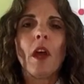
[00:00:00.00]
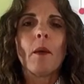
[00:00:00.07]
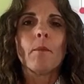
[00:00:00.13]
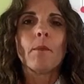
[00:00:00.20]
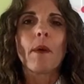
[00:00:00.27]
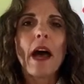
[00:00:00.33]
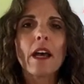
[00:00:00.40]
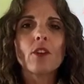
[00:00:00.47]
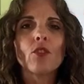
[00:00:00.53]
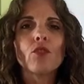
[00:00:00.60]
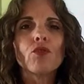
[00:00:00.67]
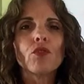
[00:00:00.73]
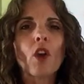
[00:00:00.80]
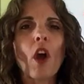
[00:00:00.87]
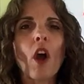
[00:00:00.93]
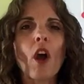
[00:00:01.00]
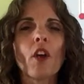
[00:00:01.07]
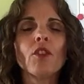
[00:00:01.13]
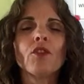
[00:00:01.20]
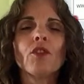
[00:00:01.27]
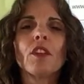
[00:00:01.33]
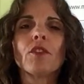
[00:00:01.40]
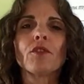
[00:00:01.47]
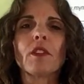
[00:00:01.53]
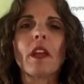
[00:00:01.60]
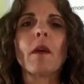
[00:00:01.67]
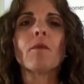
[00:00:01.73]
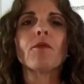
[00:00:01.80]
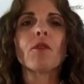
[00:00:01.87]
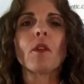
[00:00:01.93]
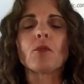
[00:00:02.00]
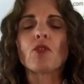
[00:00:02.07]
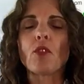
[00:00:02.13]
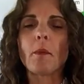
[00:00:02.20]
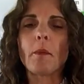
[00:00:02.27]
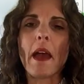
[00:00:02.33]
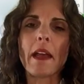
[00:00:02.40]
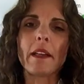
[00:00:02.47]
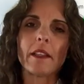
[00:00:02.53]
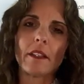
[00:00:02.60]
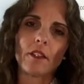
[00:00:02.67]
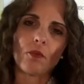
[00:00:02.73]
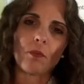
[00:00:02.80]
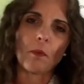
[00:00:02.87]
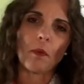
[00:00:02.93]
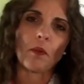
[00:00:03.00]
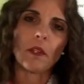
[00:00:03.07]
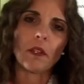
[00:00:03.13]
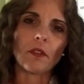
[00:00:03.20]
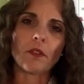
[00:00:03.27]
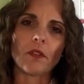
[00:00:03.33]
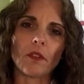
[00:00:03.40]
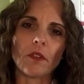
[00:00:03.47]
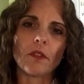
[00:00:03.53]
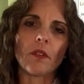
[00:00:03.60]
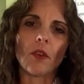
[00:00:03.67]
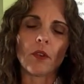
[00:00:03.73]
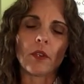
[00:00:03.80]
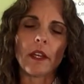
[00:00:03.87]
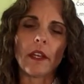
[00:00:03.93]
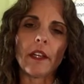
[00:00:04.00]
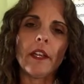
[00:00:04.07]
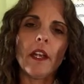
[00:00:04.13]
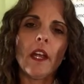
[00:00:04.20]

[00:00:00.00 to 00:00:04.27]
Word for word: Battle scars stem from traumatic experiences, okay?